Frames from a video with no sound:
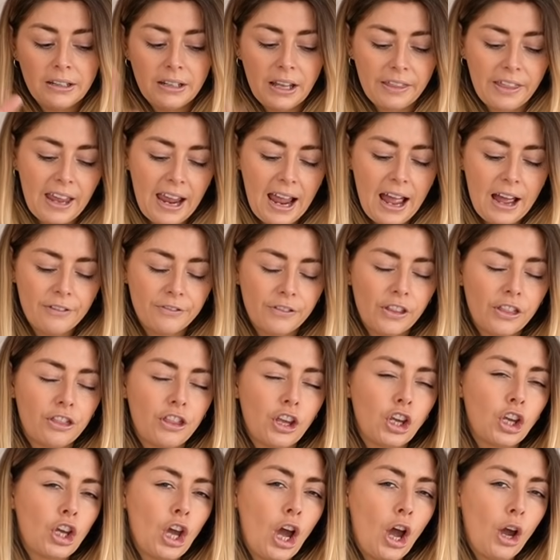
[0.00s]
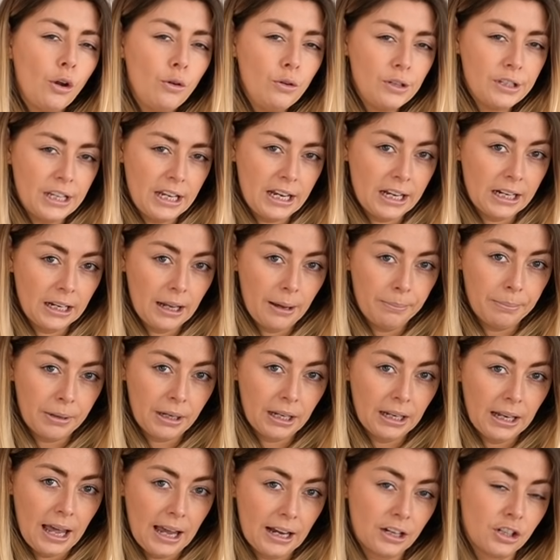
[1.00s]
Now they have the Cozy Club
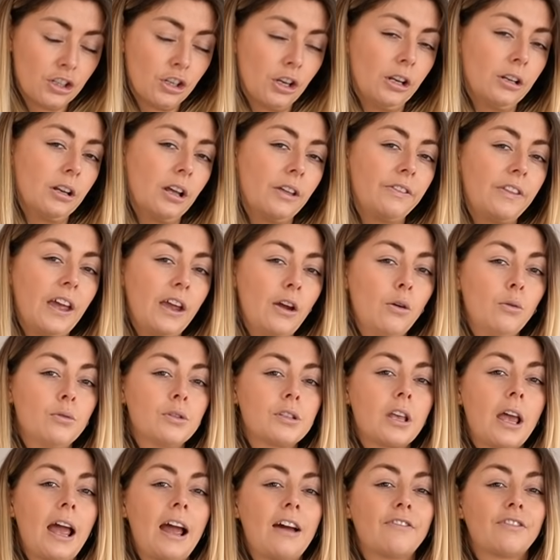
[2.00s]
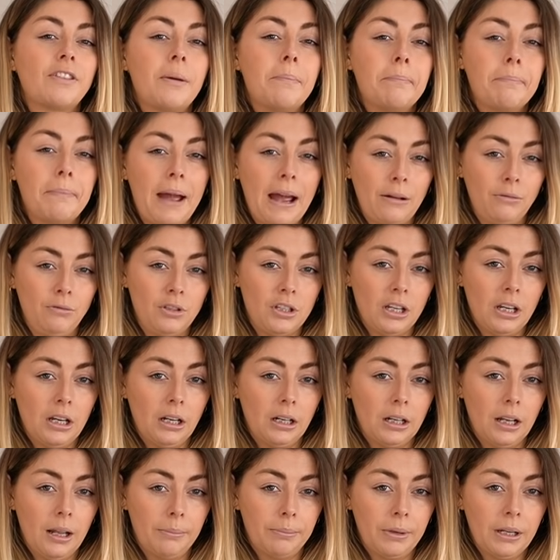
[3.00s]
collection and they also have the
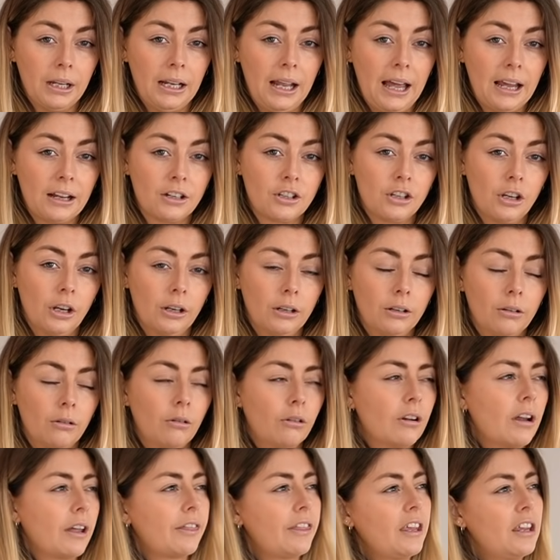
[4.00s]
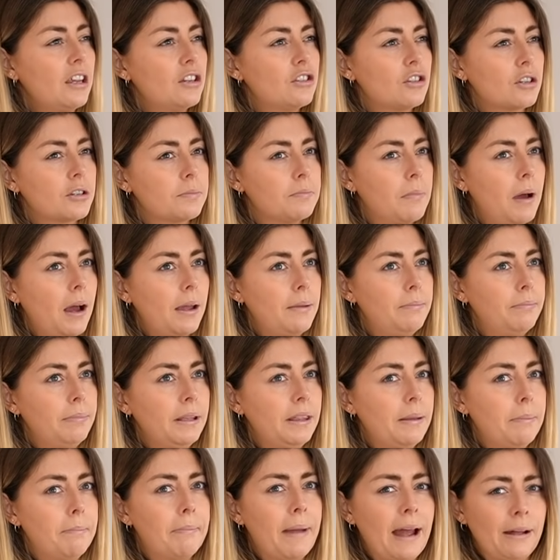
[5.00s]
Mountain Club collection, or I think it just might be
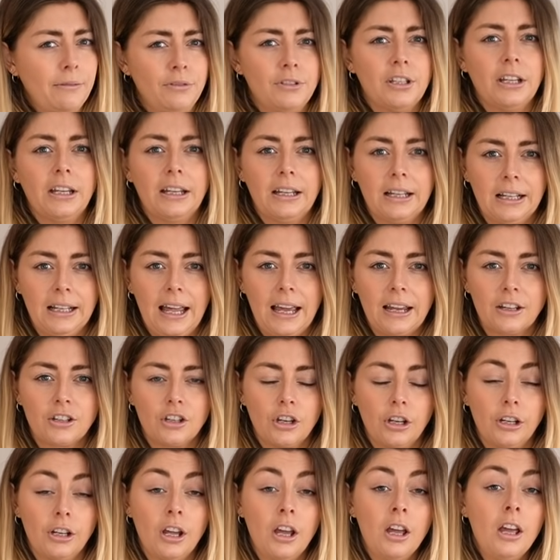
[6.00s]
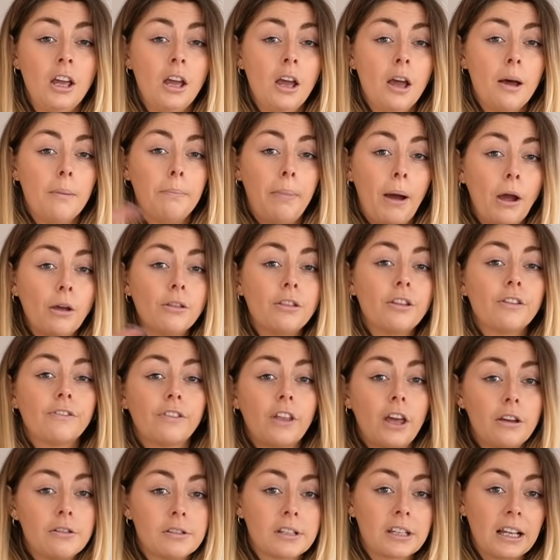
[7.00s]
the Mountain collection. Both of
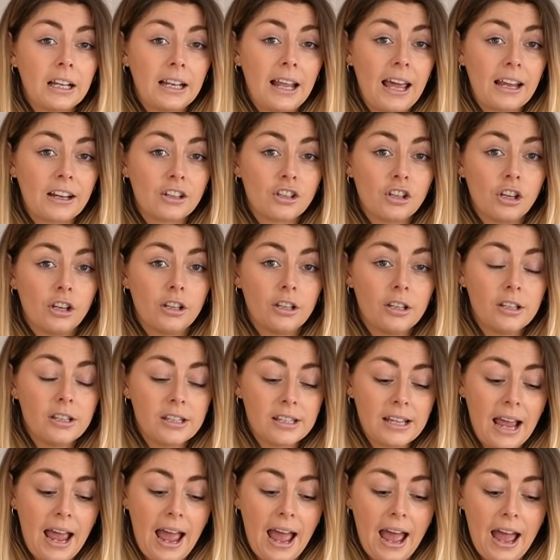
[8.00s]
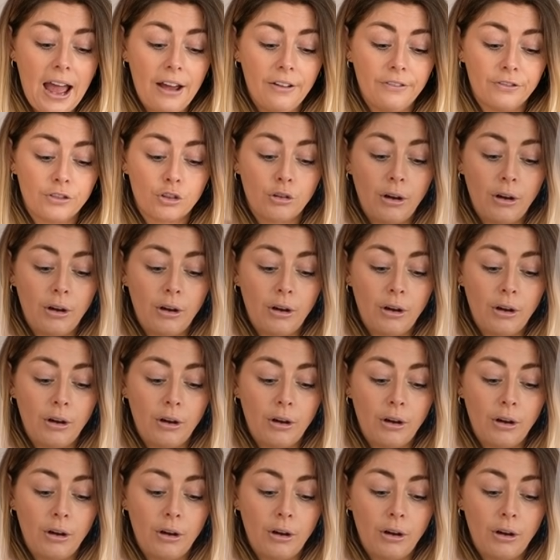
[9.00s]
those collections have